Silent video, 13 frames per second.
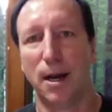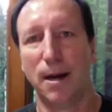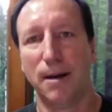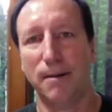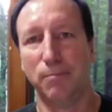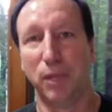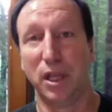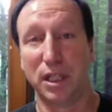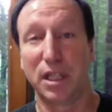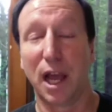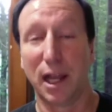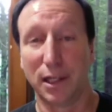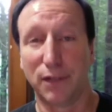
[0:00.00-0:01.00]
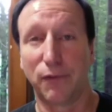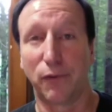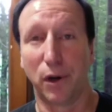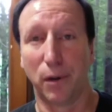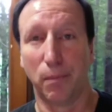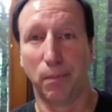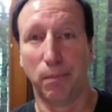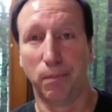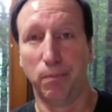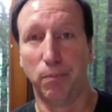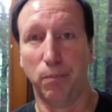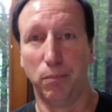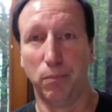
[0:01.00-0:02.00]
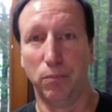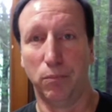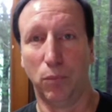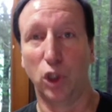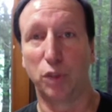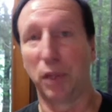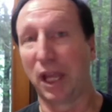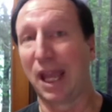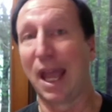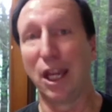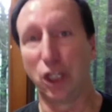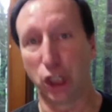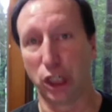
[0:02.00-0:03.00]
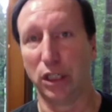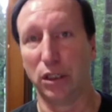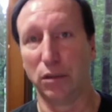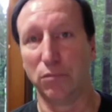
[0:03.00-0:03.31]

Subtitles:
insights from multiplication,